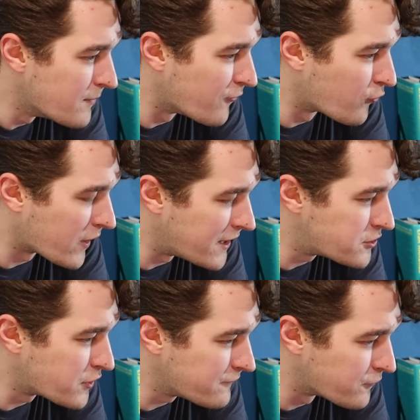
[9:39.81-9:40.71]
before
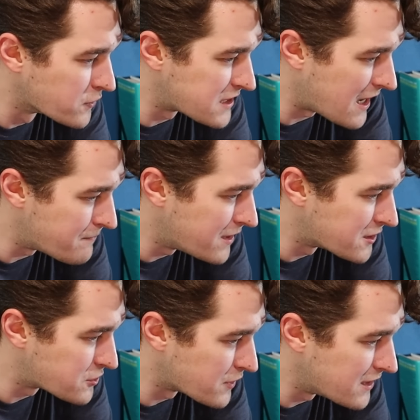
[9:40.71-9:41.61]
entering full-time
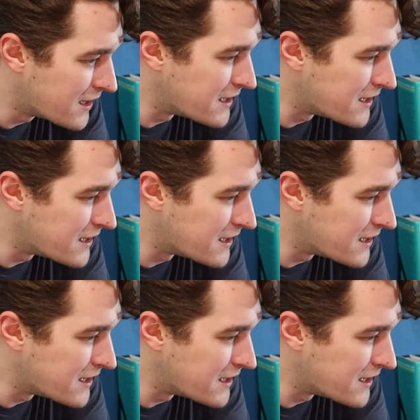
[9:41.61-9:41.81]
ministry.